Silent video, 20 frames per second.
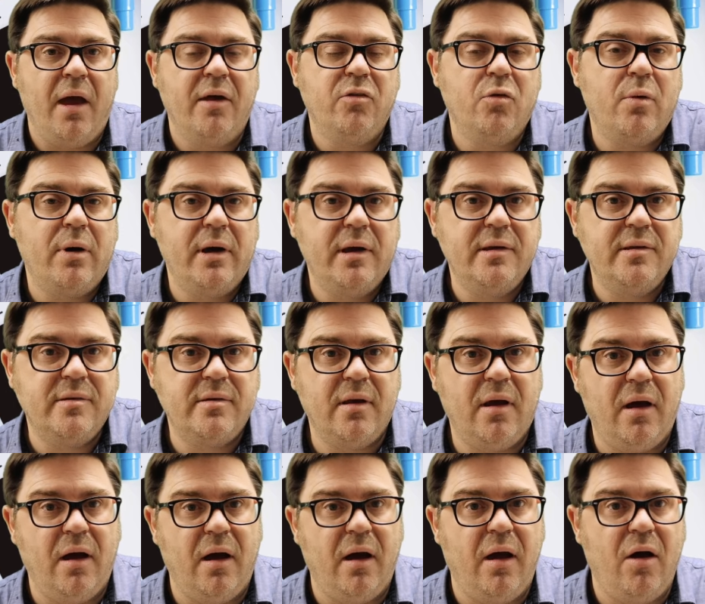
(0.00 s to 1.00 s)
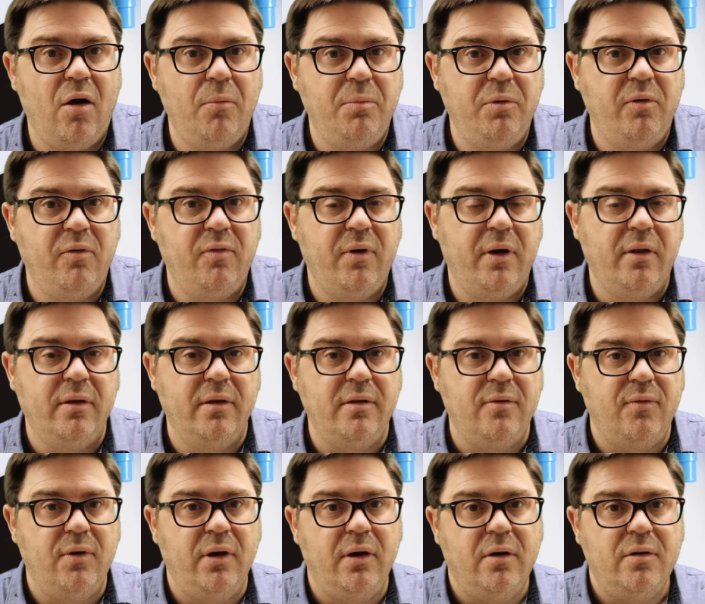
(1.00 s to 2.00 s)
As always, I hope you found these
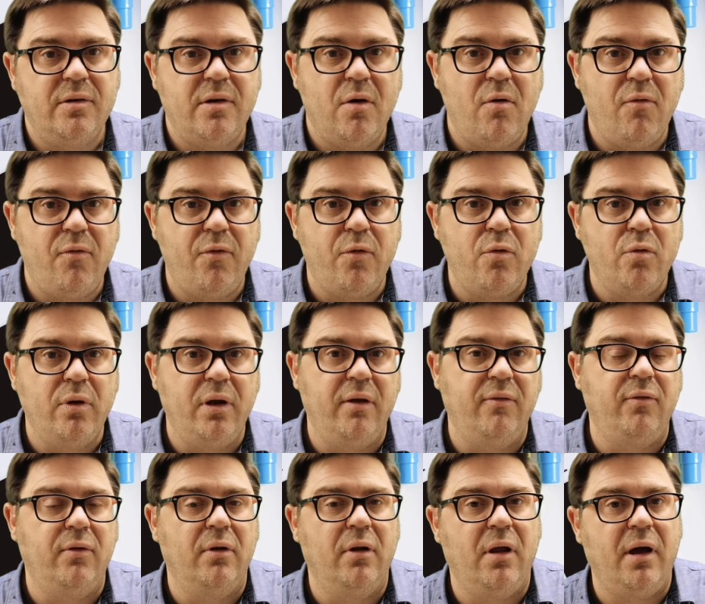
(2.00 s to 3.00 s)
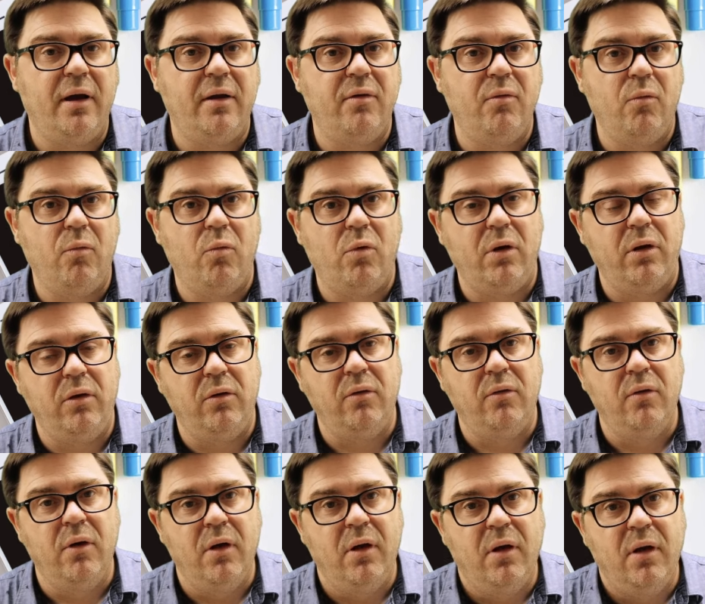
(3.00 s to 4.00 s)
videos helpful. If you liked what
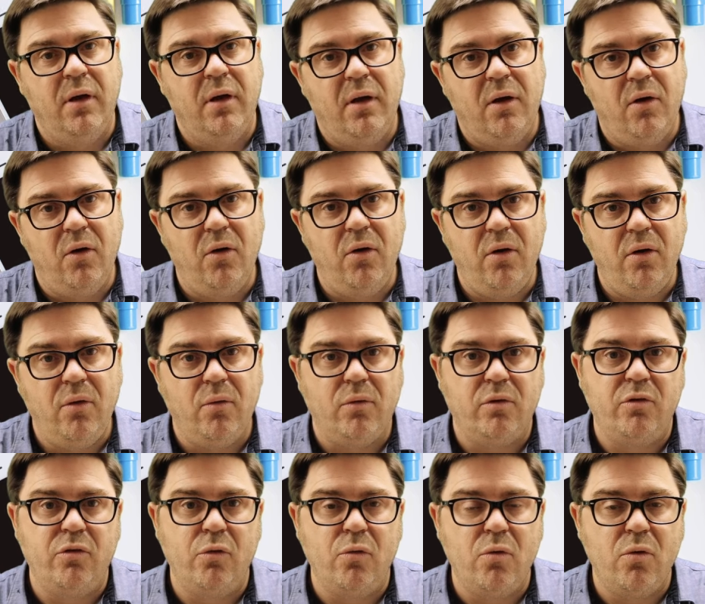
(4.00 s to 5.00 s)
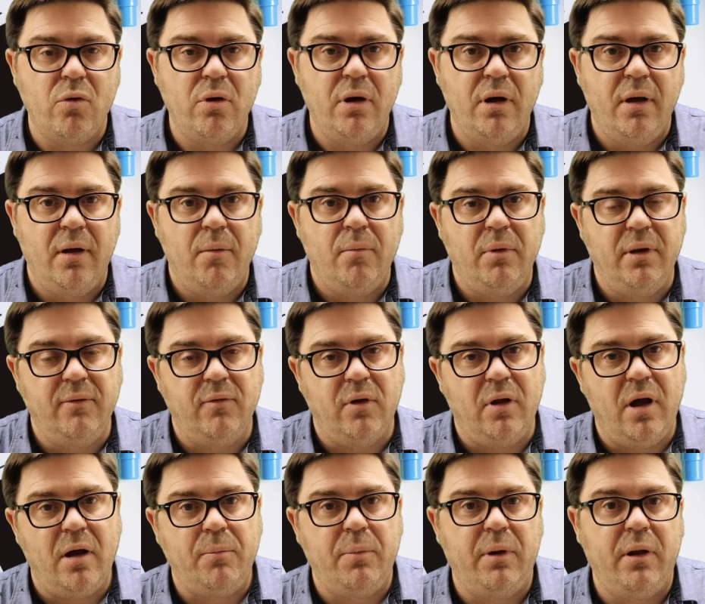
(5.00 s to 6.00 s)
you heard or saw, leave a
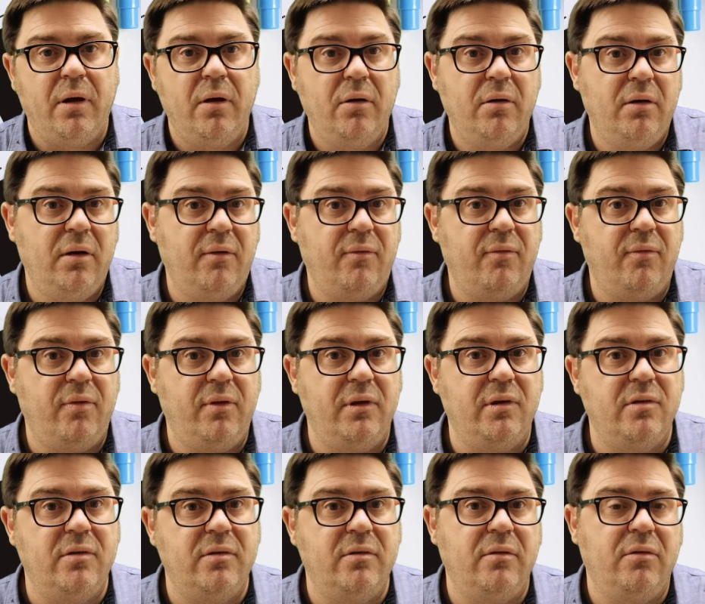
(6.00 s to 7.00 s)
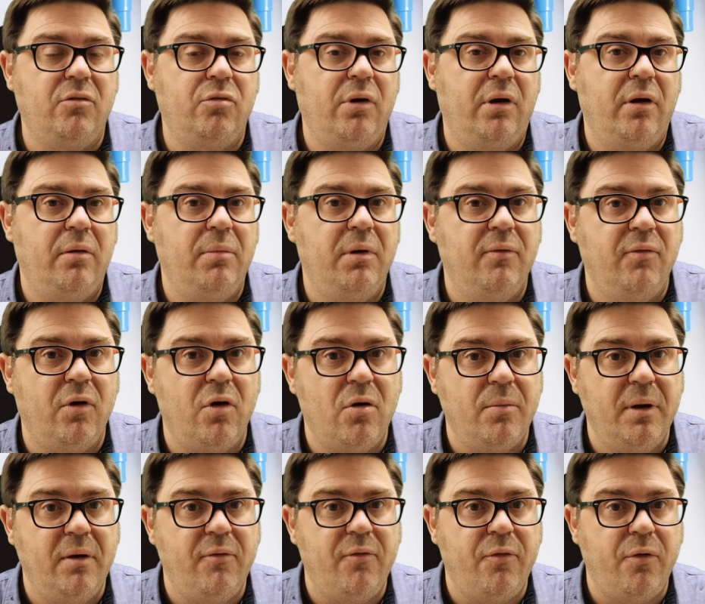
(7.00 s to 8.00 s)
like below. If this triggered a bit of a
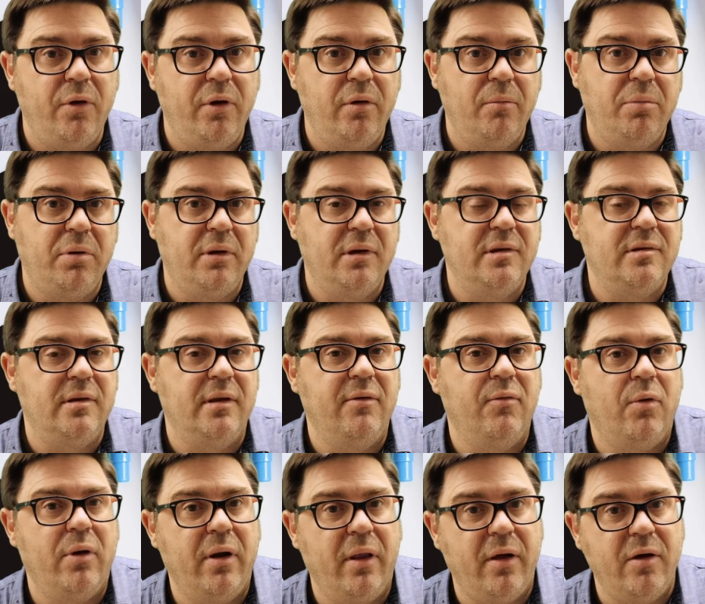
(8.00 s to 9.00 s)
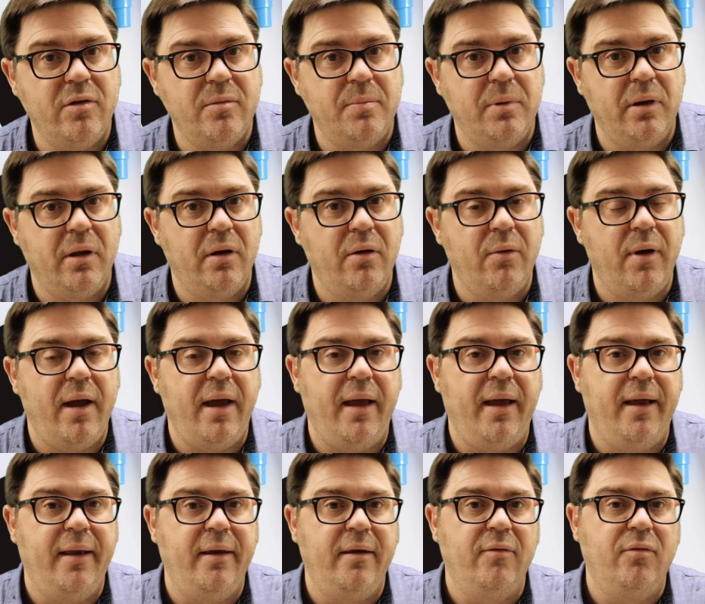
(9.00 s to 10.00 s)
comment for you, please leave one of those below.
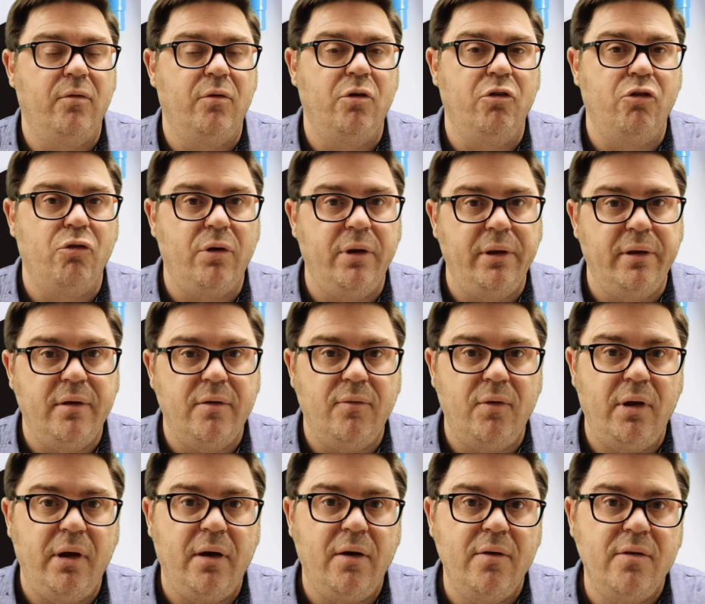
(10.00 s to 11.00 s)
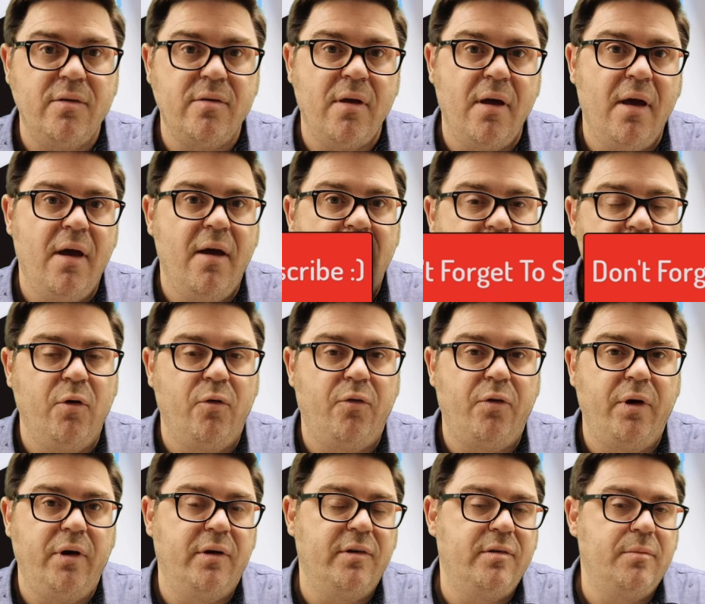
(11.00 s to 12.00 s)
And if you're enjoying these videos, feel
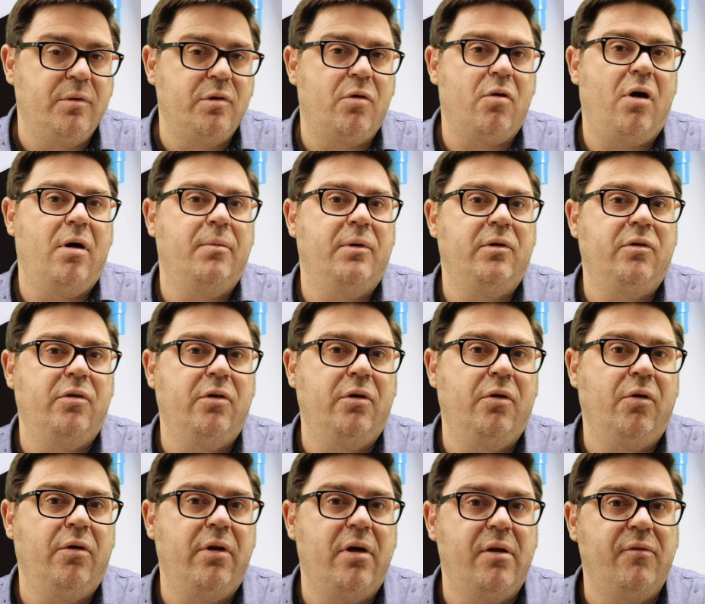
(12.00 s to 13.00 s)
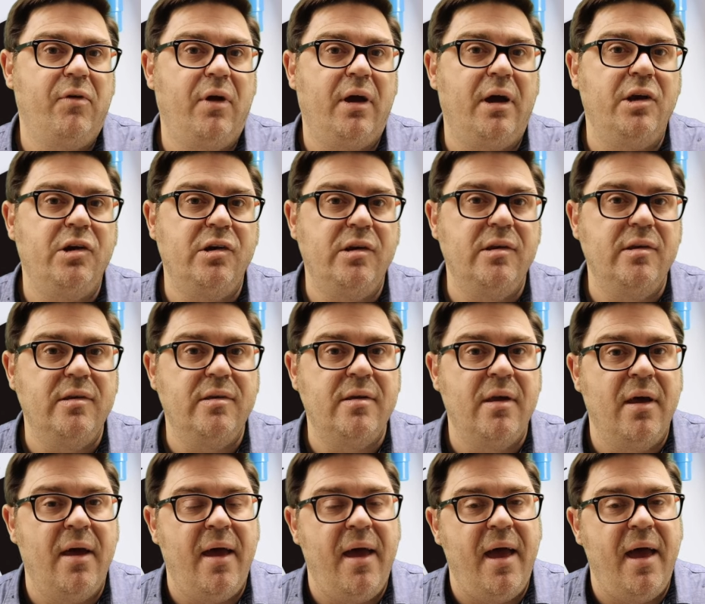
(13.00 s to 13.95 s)
free to subscribe and turn on notifications.